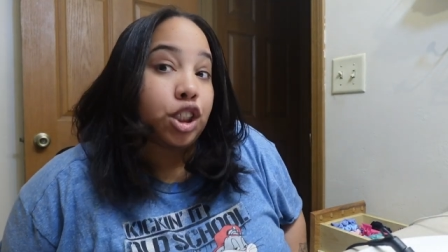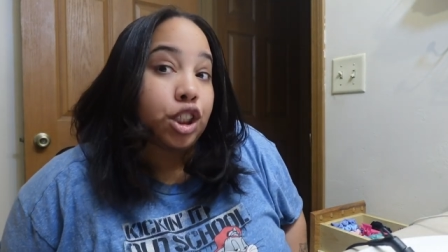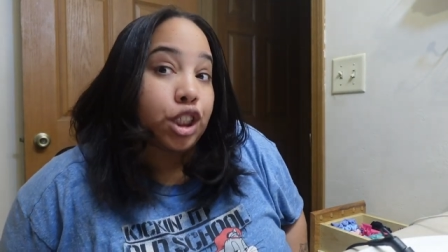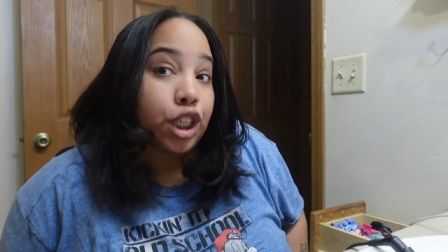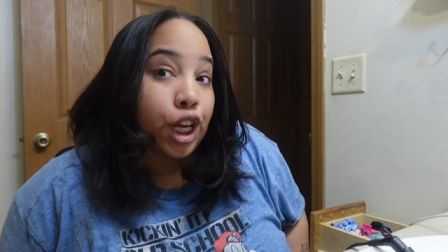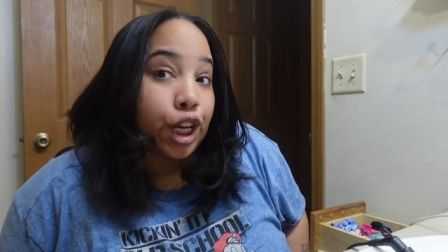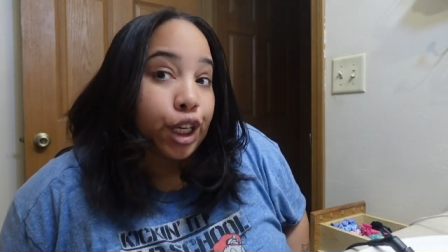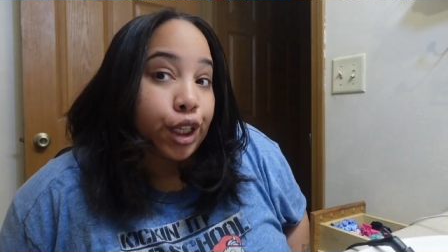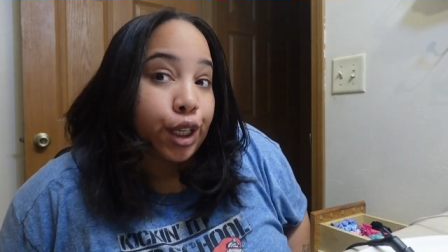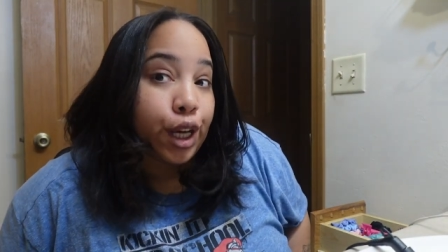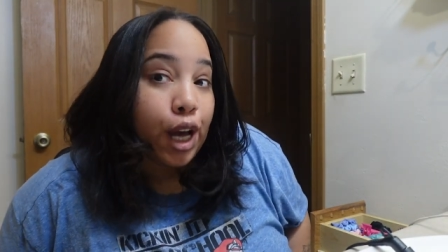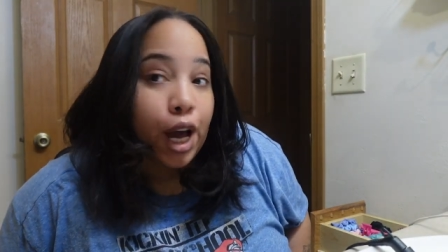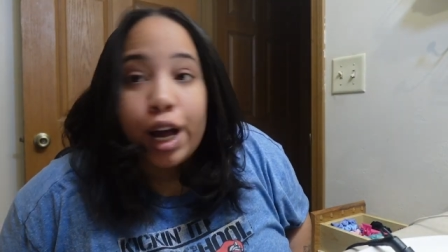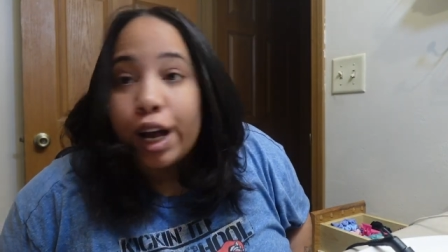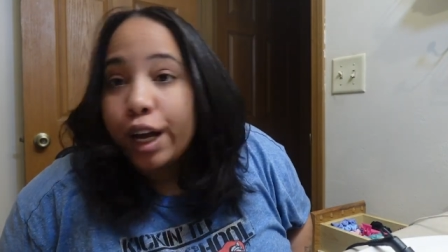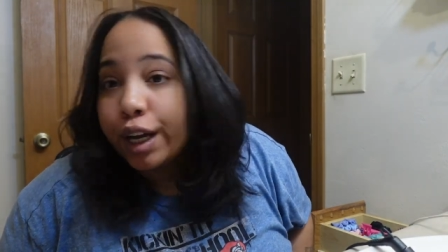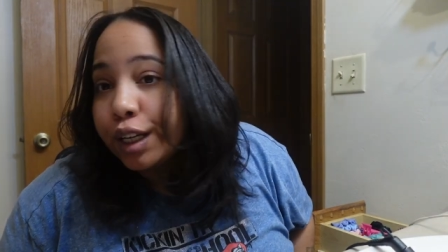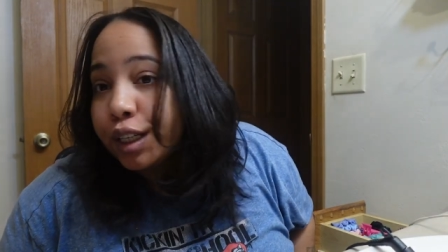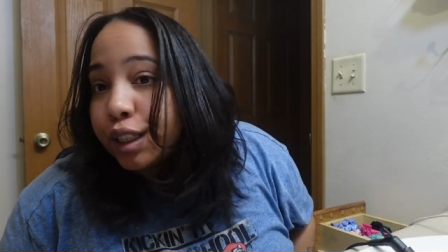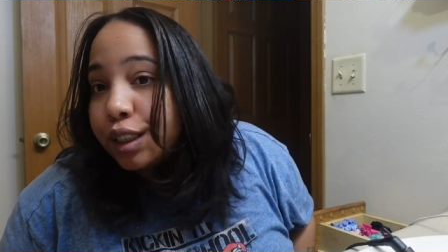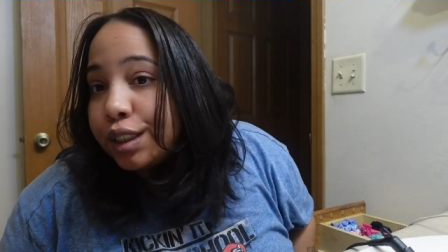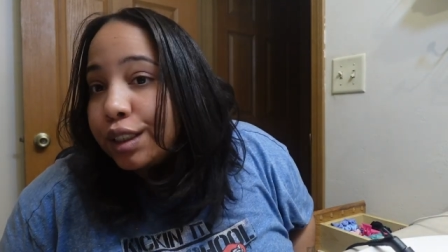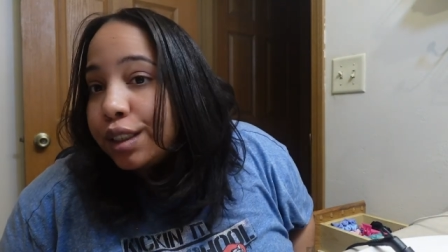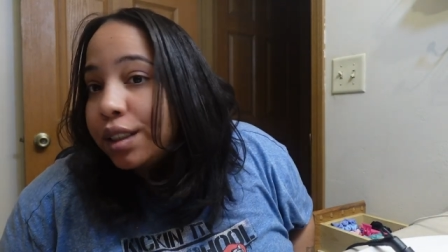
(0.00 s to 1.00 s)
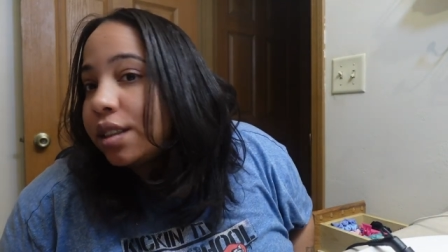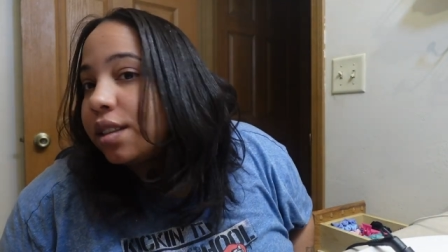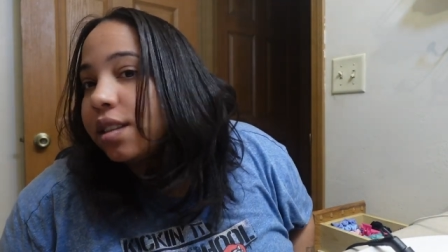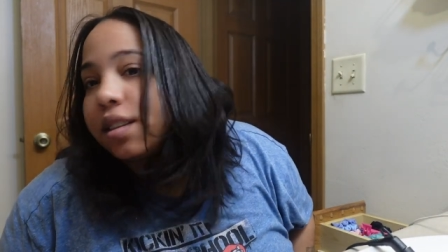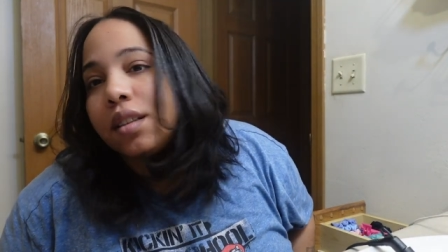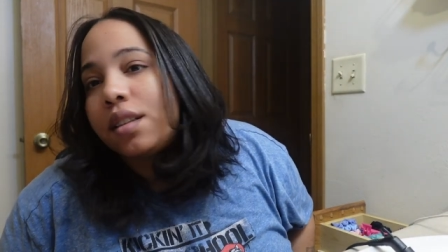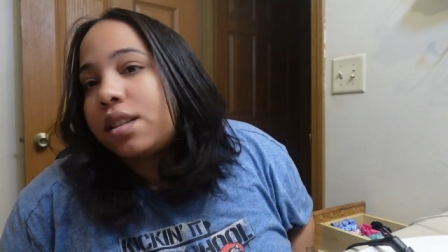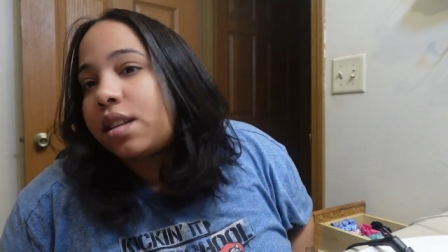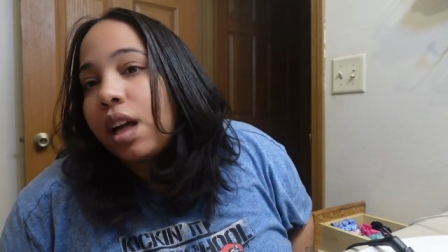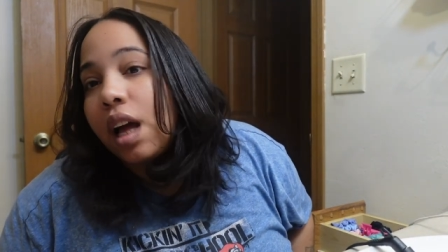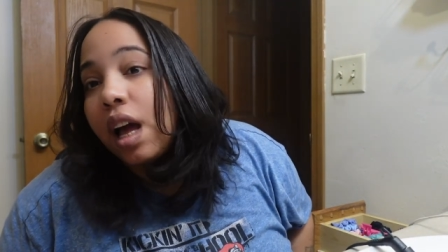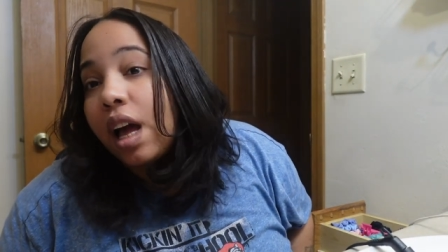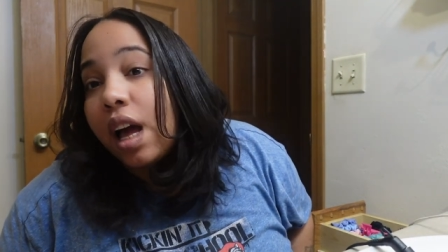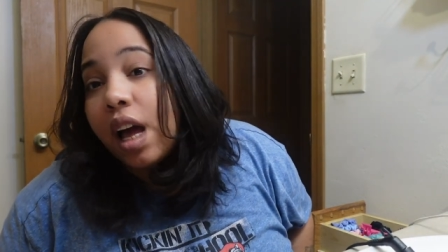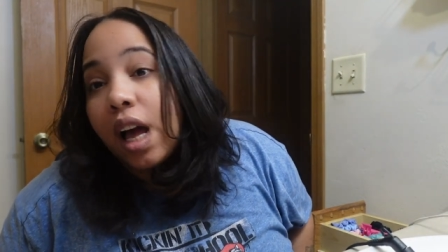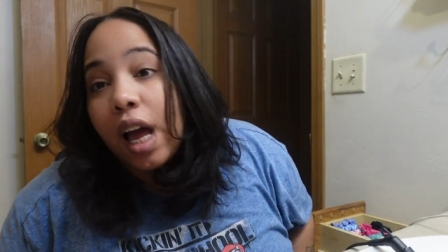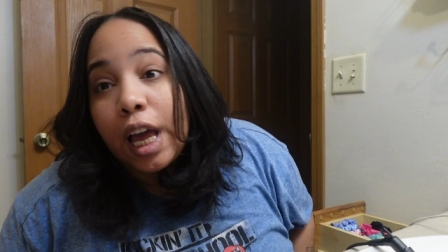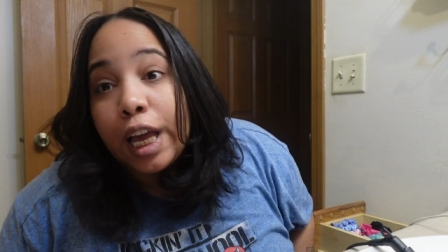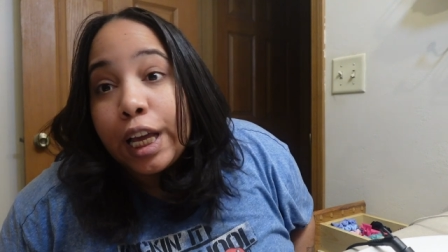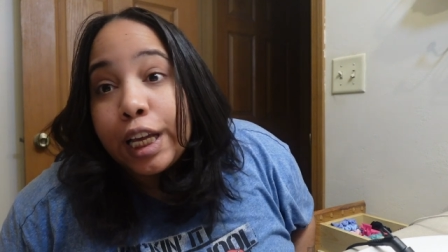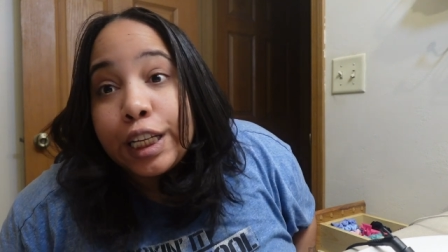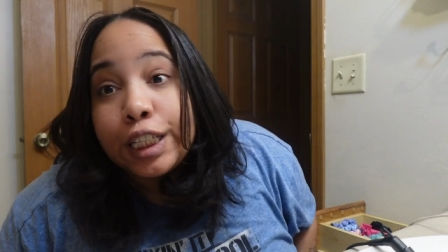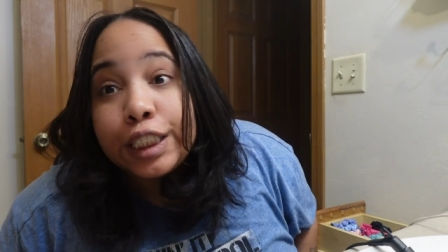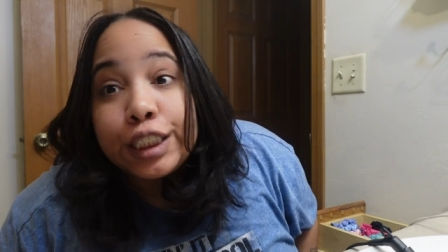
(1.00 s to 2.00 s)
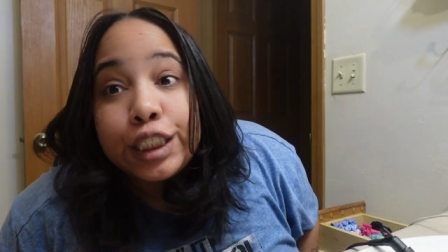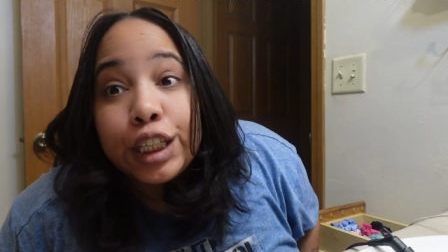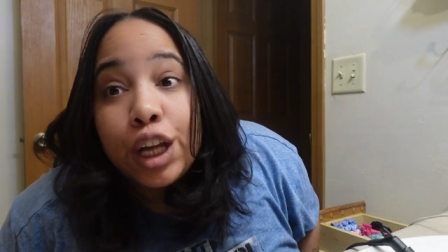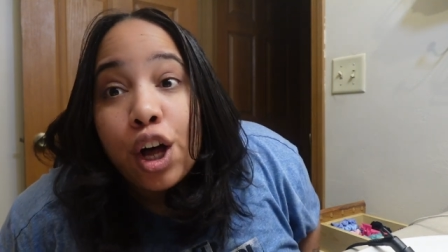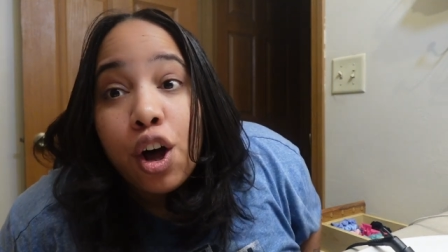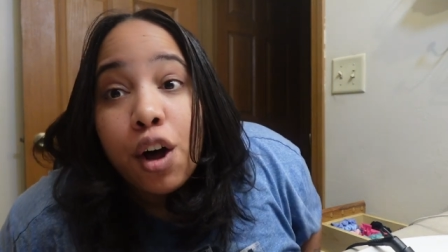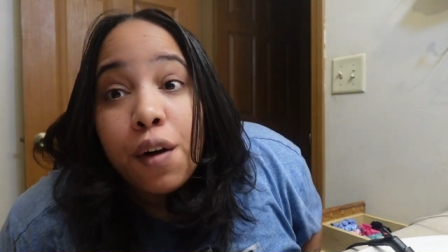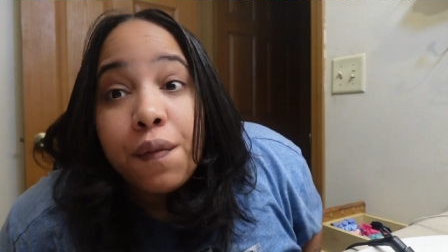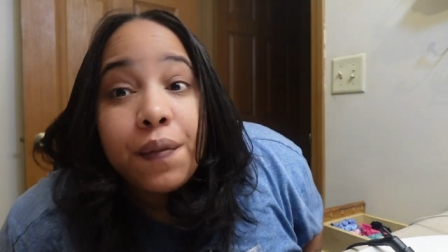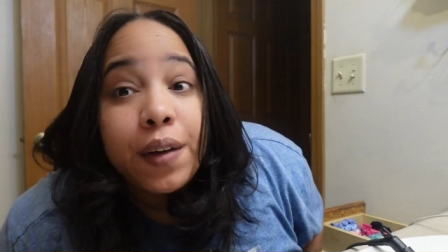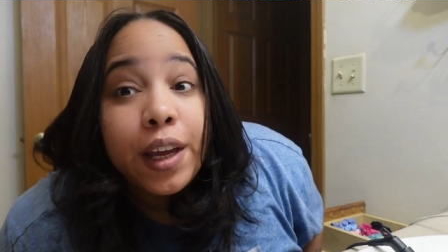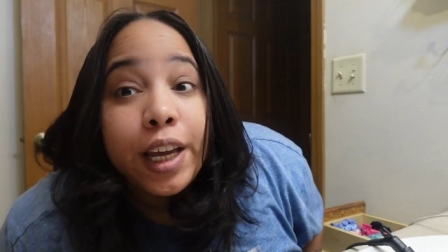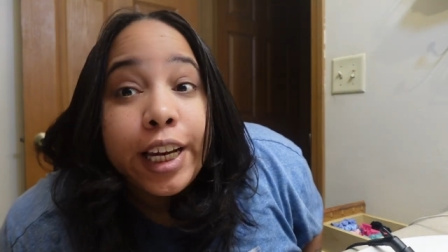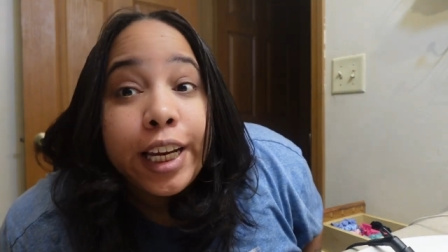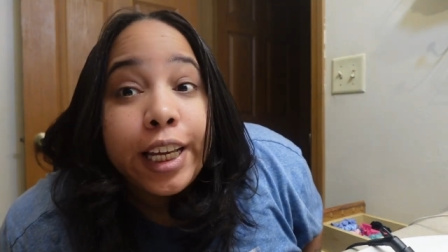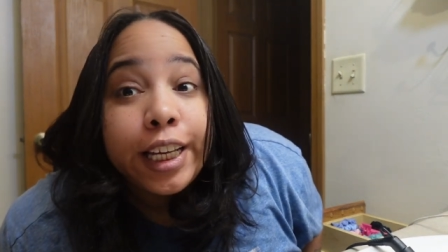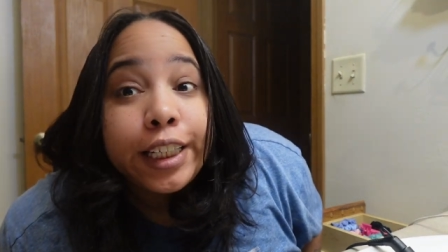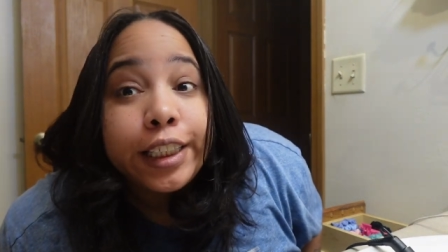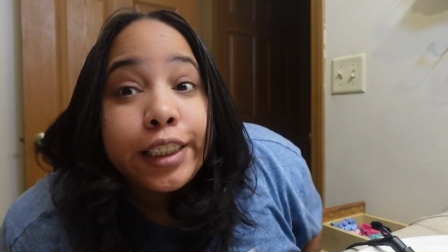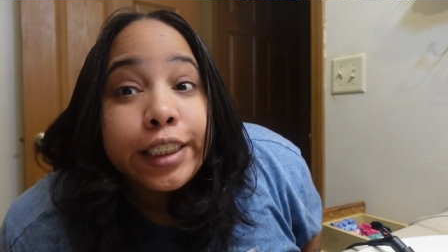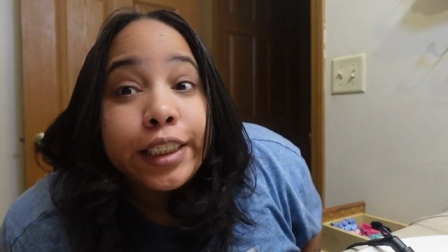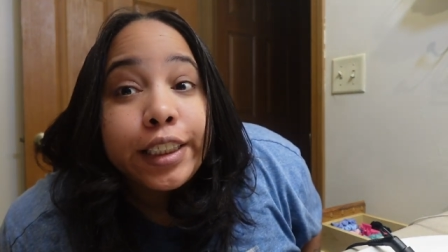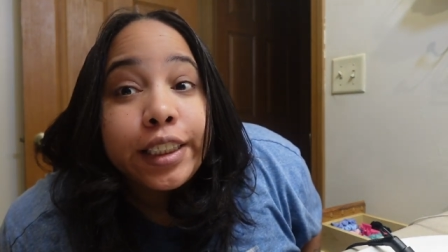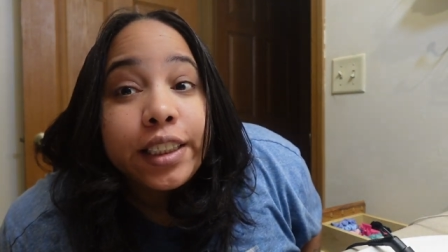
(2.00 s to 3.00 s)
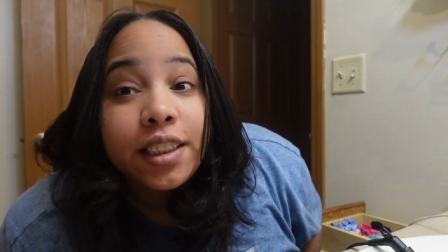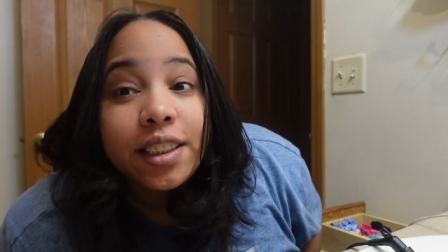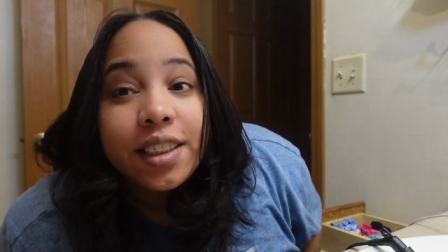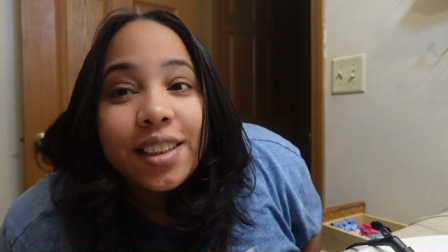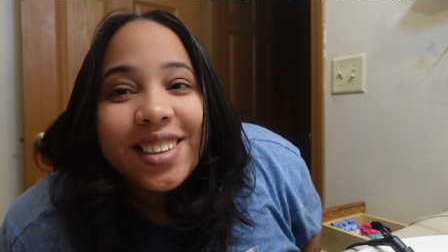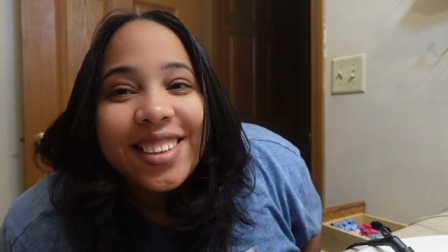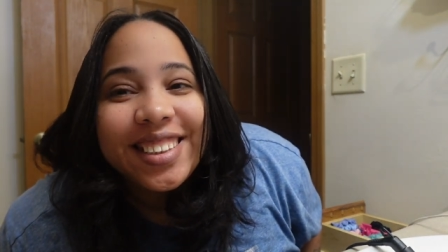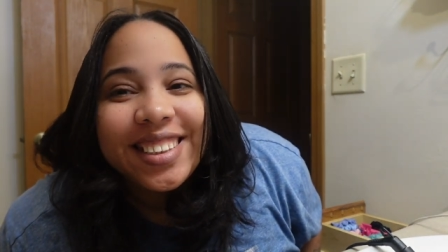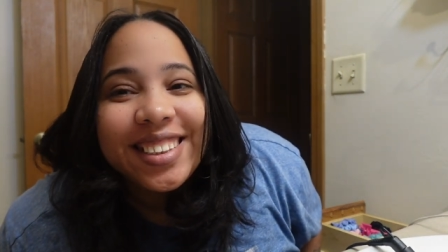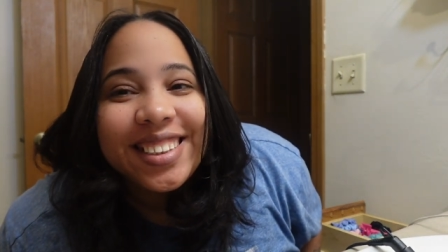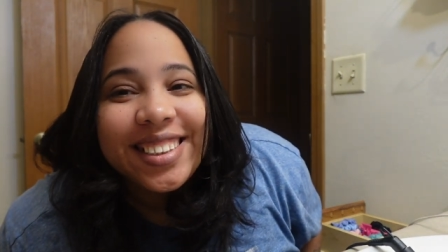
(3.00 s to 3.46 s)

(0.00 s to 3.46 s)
done guys it's all finished